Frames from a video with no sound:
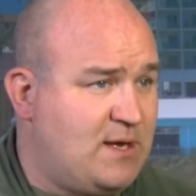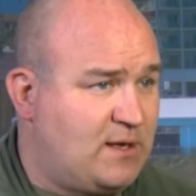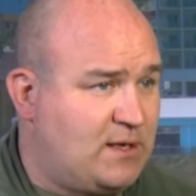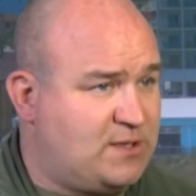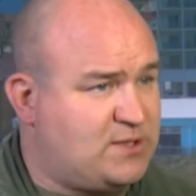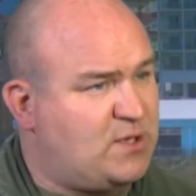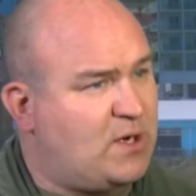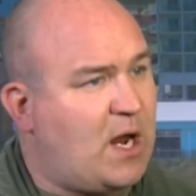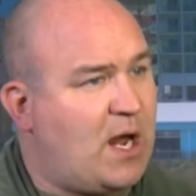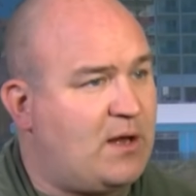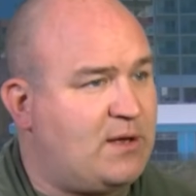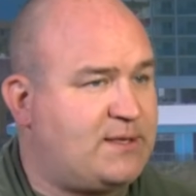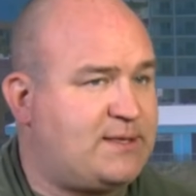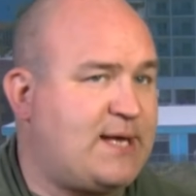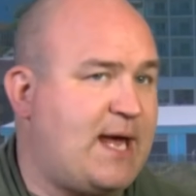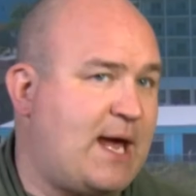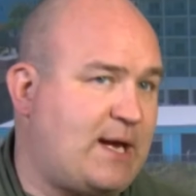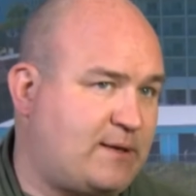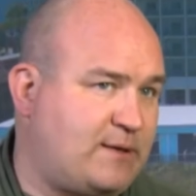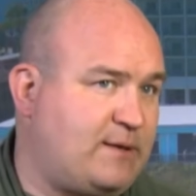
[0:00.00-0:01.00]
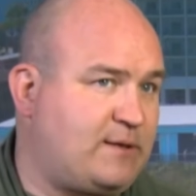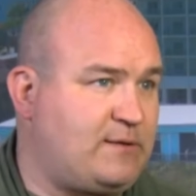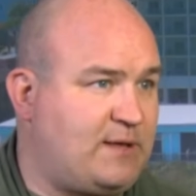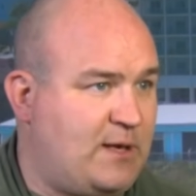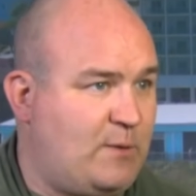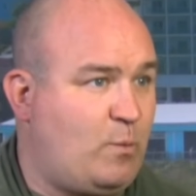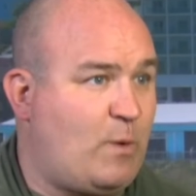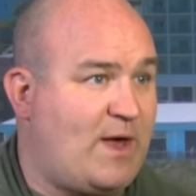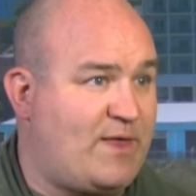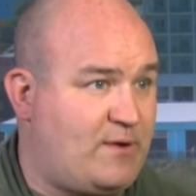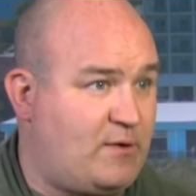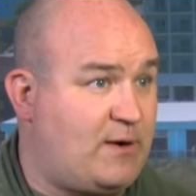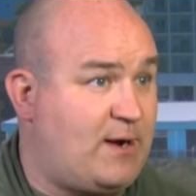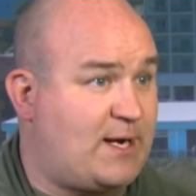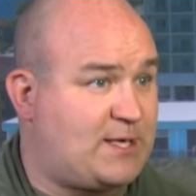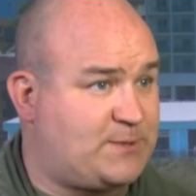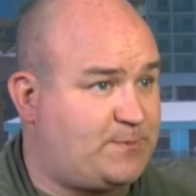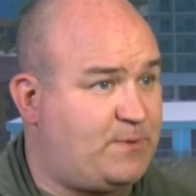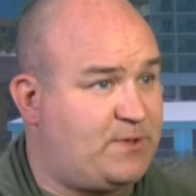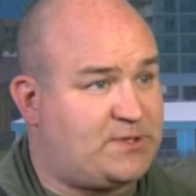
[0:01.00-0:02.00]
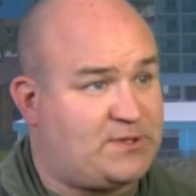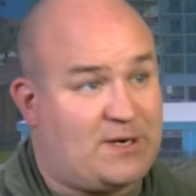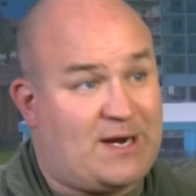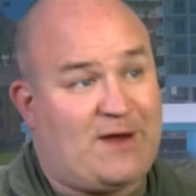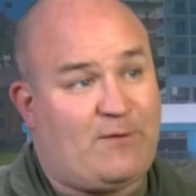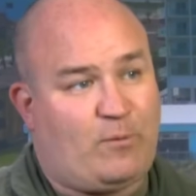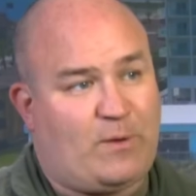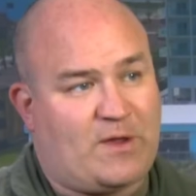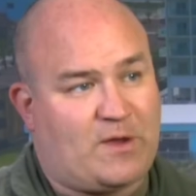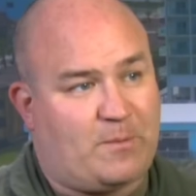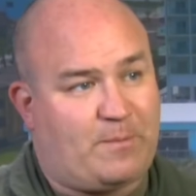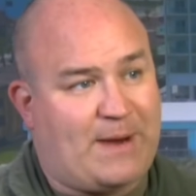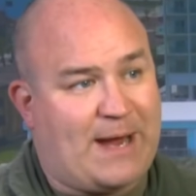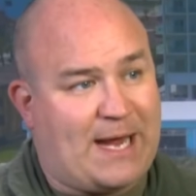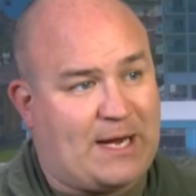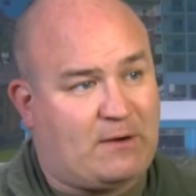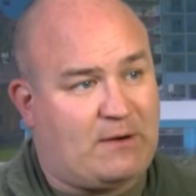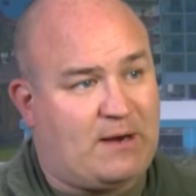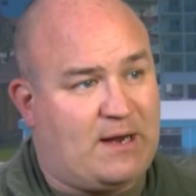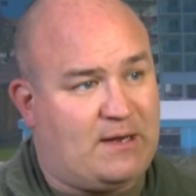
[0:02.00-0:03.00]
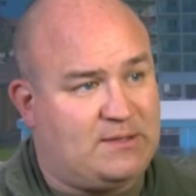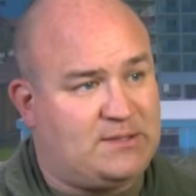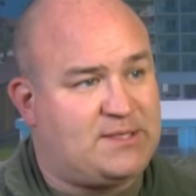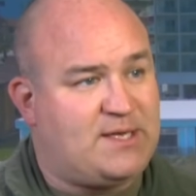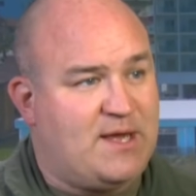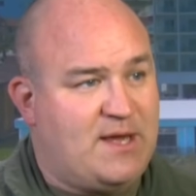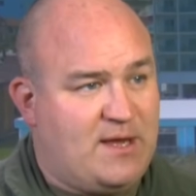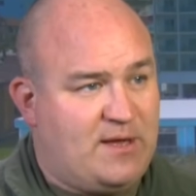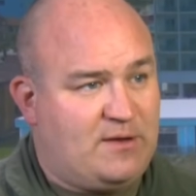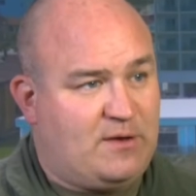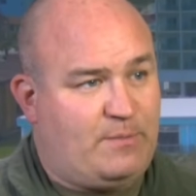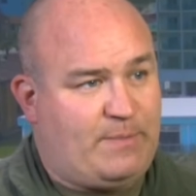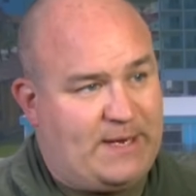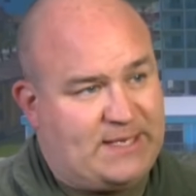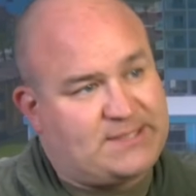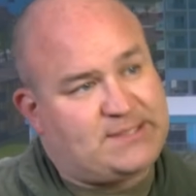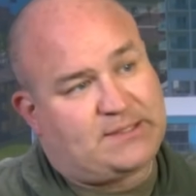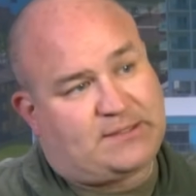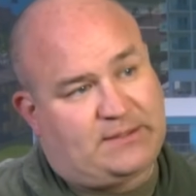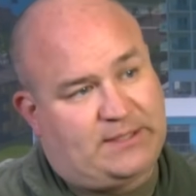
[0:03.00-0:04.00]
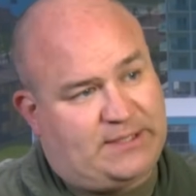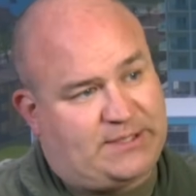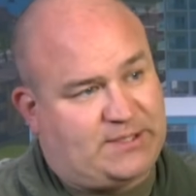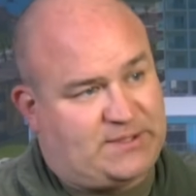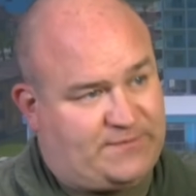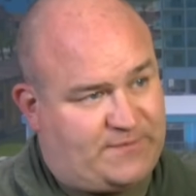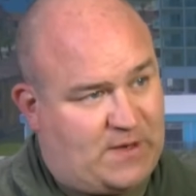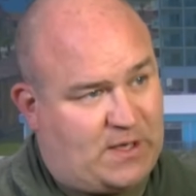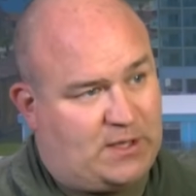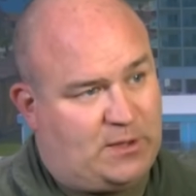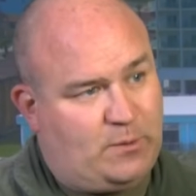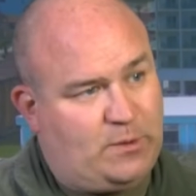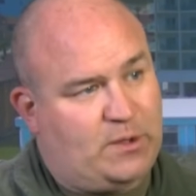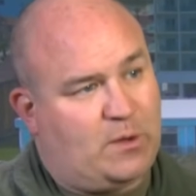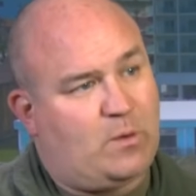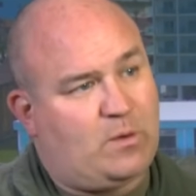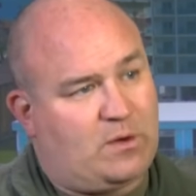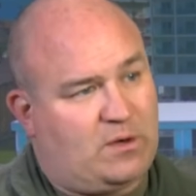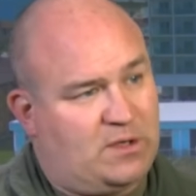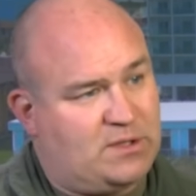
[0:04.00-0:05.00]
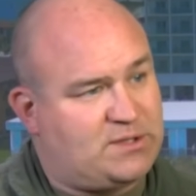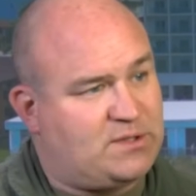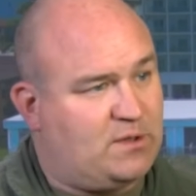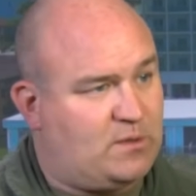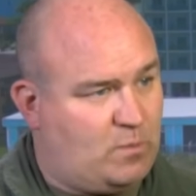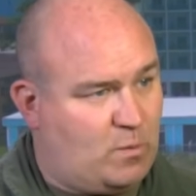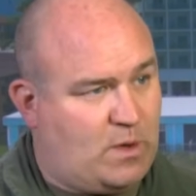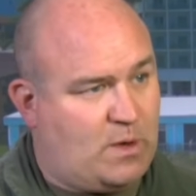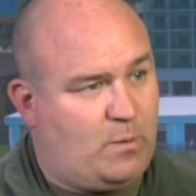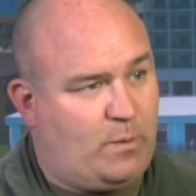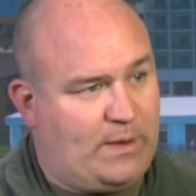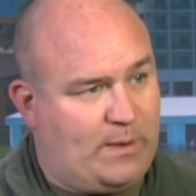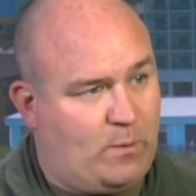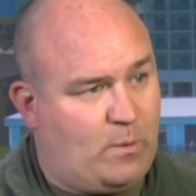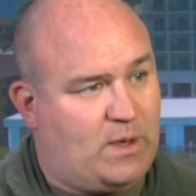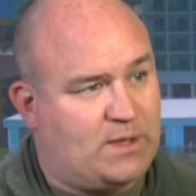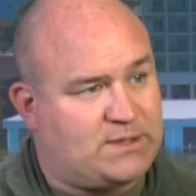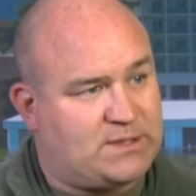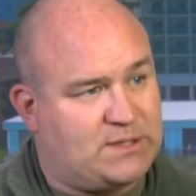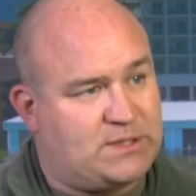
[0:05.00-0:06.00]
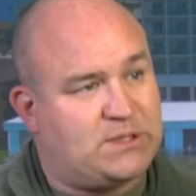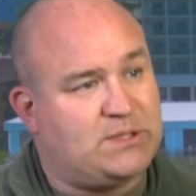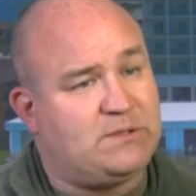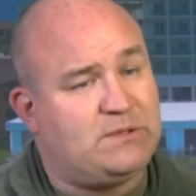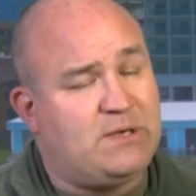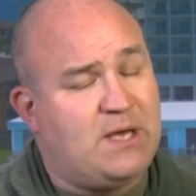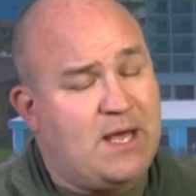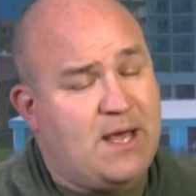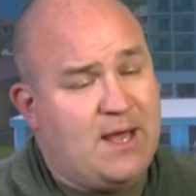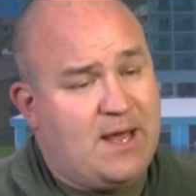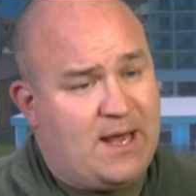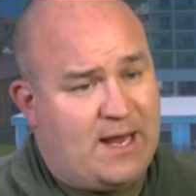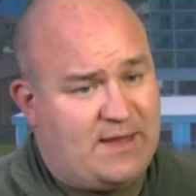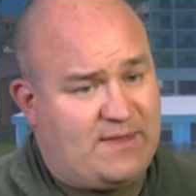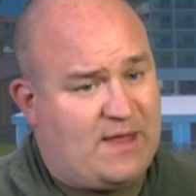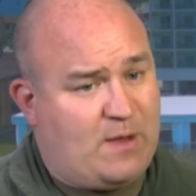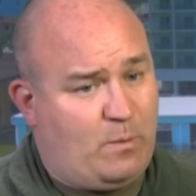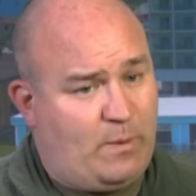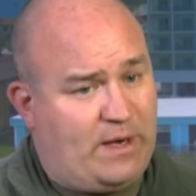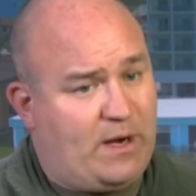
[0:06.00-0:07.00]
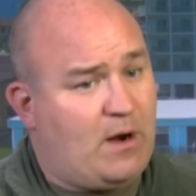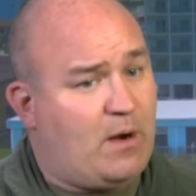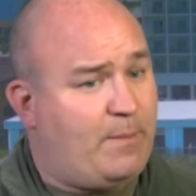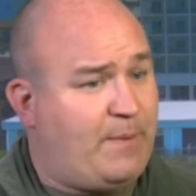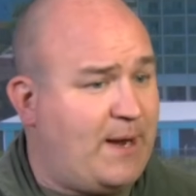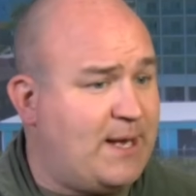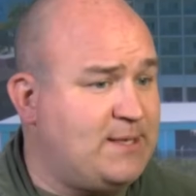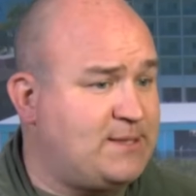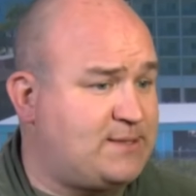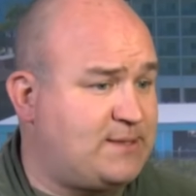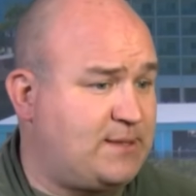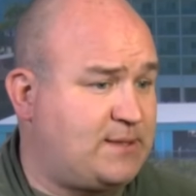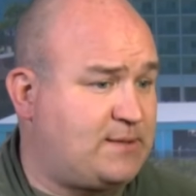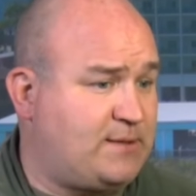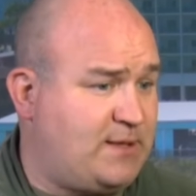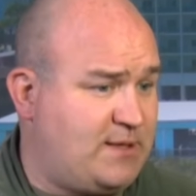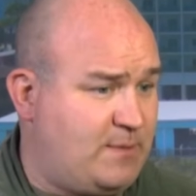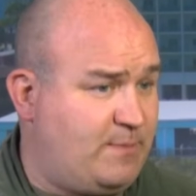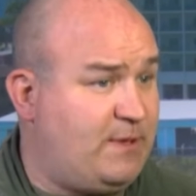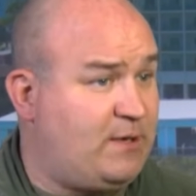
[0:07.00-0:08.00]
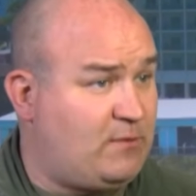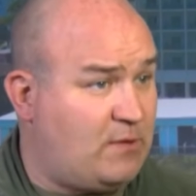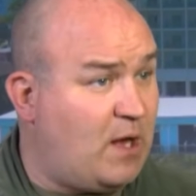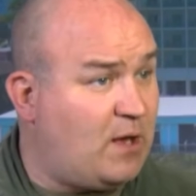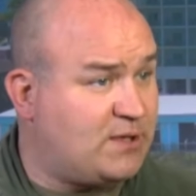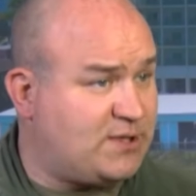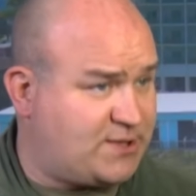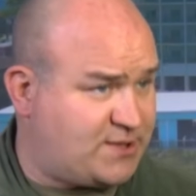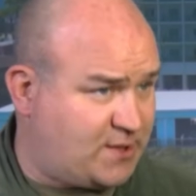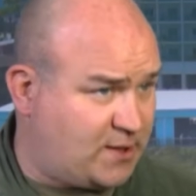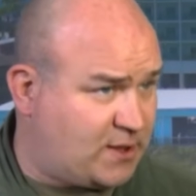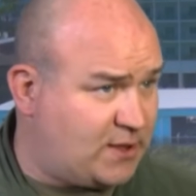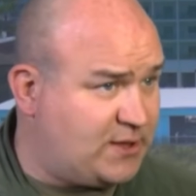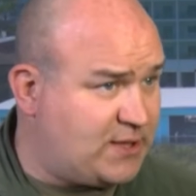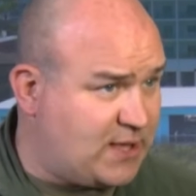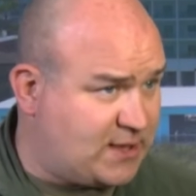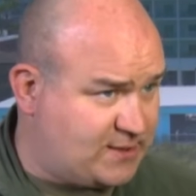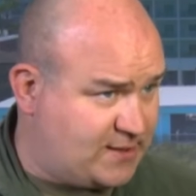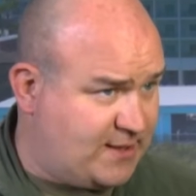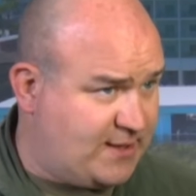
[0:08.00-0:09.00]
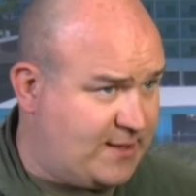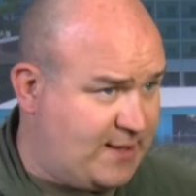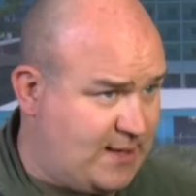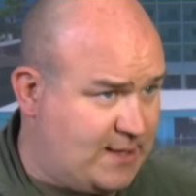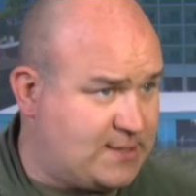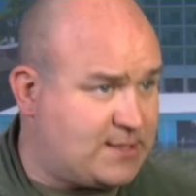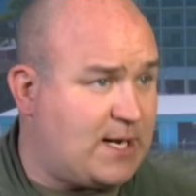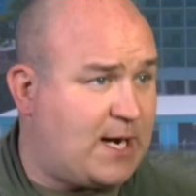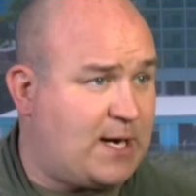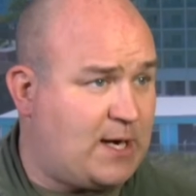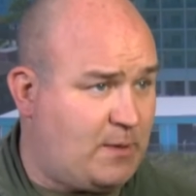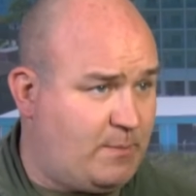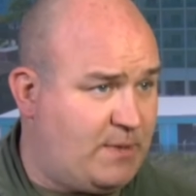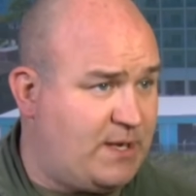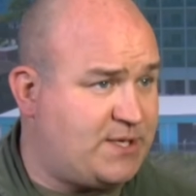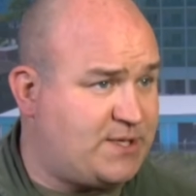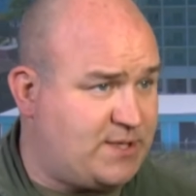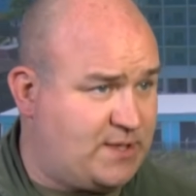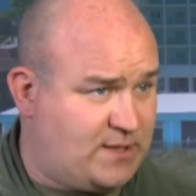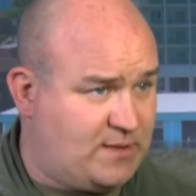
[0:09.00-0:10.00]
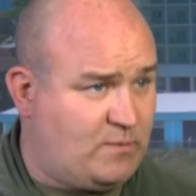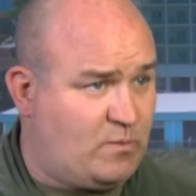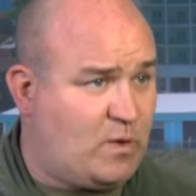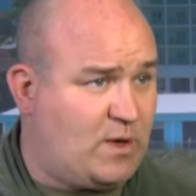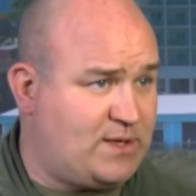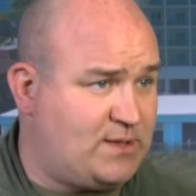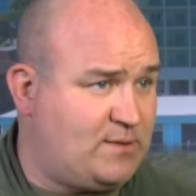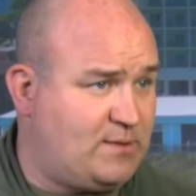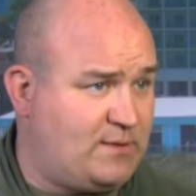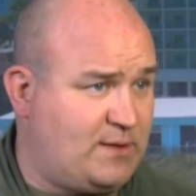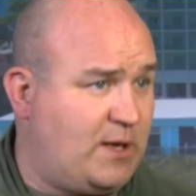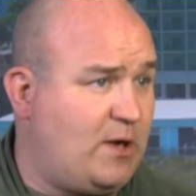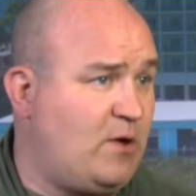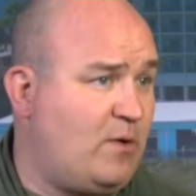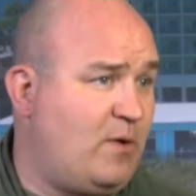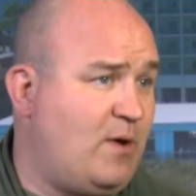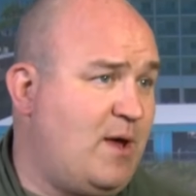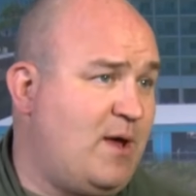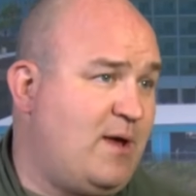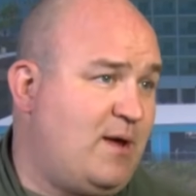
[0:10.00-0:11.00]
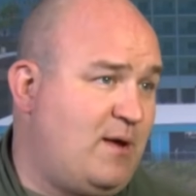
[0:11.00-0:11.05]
because they're not technically weather experts or have weather backgrounds. They're basically just following orders on what we want to do. And then we are basically, the meteorologists are conducting the entire mission and what, you know,